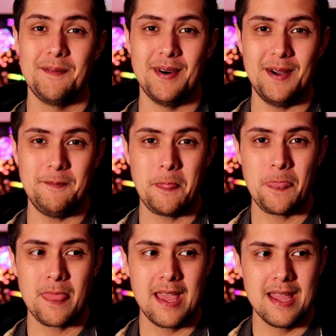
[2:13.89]
But
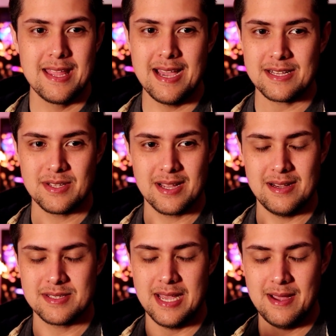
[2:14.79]
yeah, so like
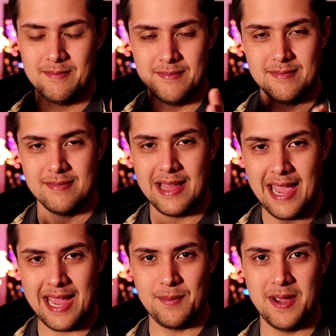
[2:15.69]
I was saying,
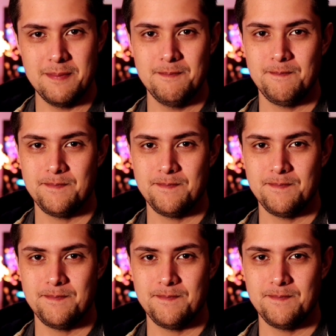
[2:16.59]
anime.